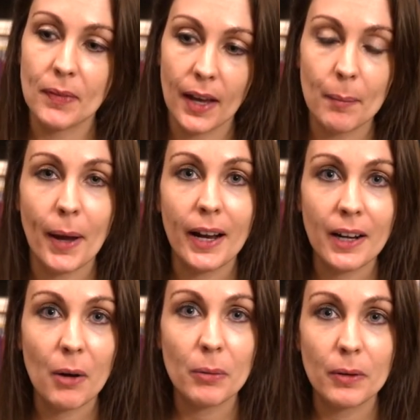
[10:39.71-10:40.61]
might
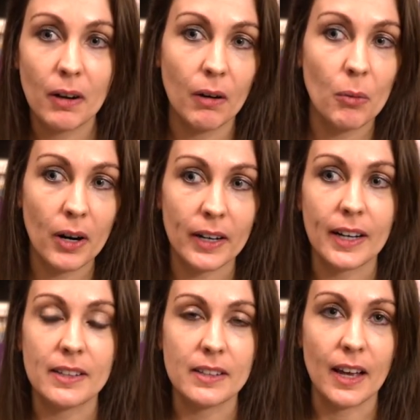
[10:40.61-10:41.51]
not work
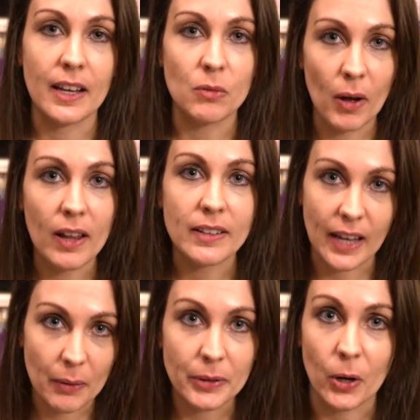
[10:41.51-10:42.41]
as well as
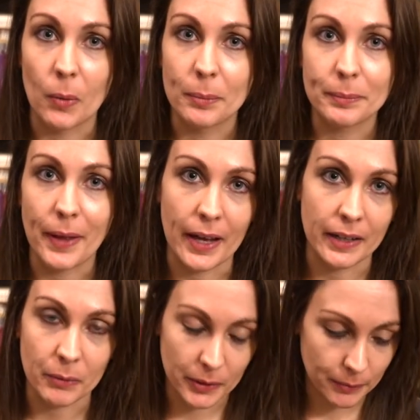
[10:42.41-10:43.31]
I would hope that
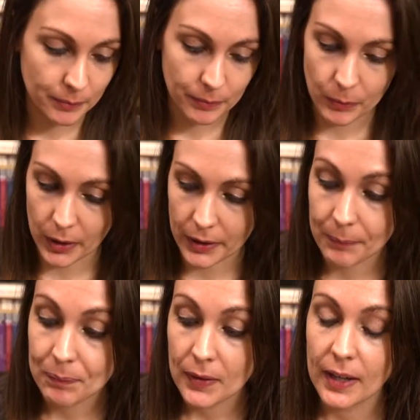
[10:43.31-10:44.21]
it would work.
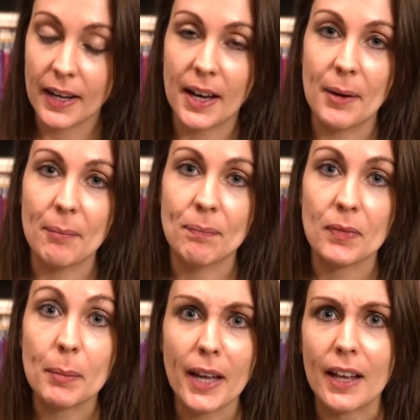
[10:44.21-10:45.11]
But
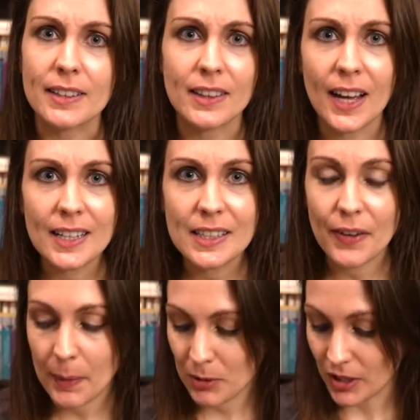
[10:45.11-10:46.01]
yeah, lots of
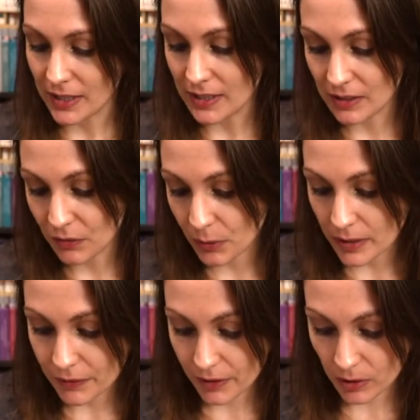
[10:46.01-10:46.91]
options for the
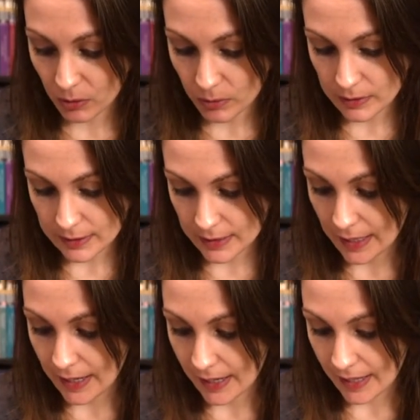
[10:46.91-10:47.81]
different goals
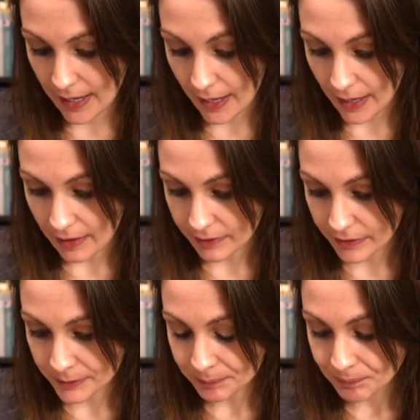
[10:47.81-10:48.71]
that I
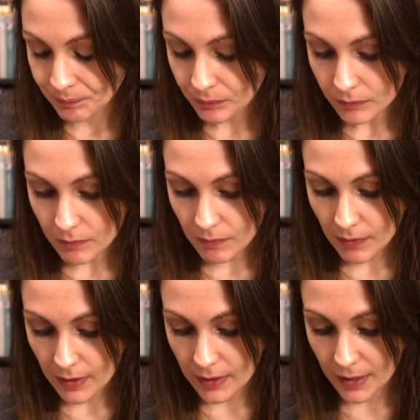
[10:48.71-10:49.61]
have.
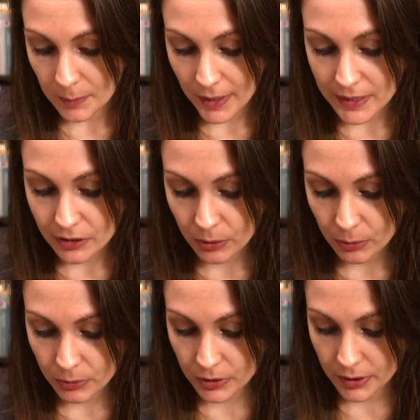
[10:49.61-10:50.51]
I don't